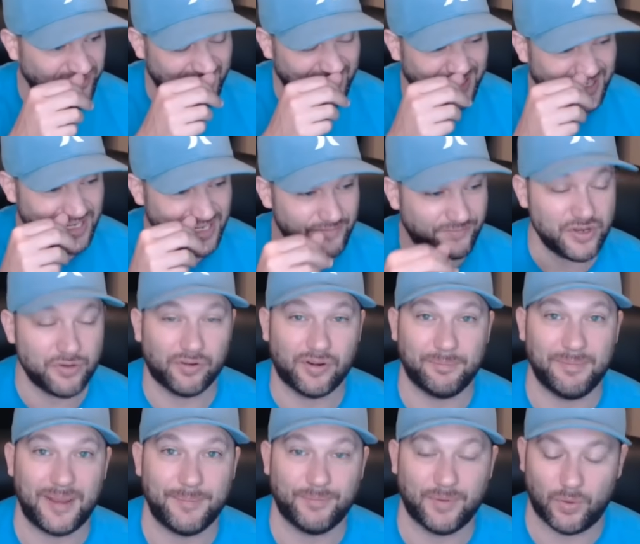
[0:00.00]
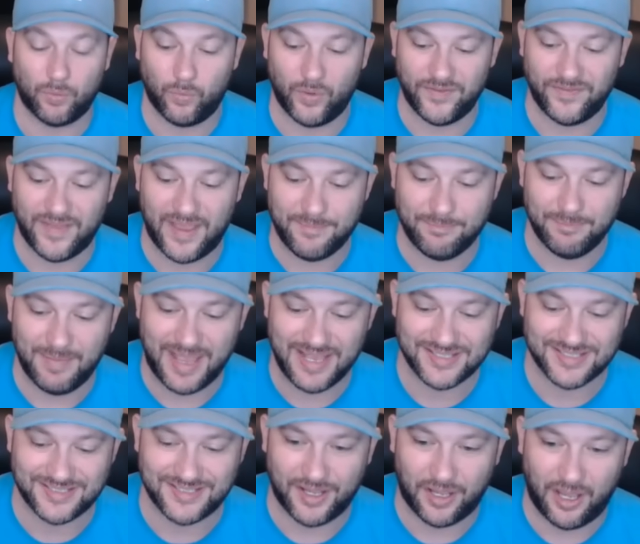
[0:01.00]
Do any of you remember when they
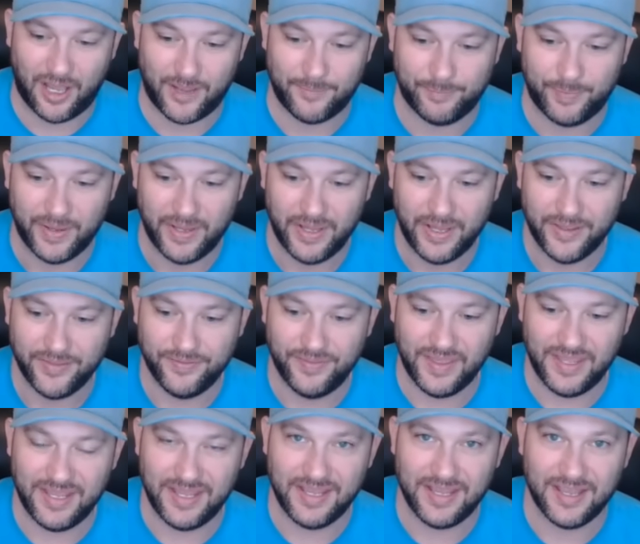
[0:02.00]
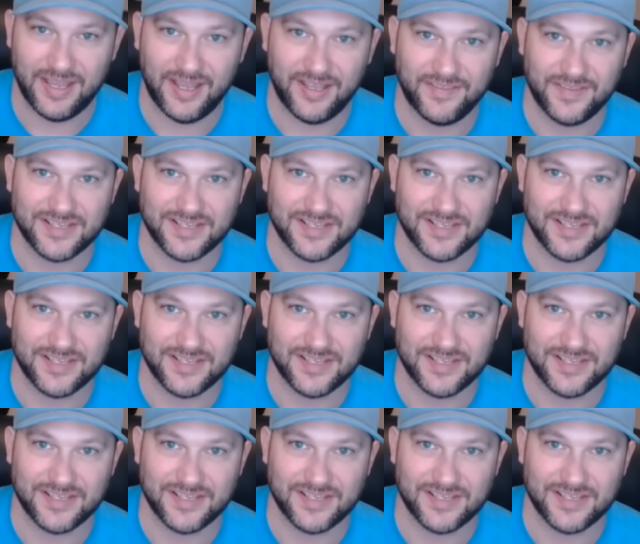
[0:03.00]
messed up the uh,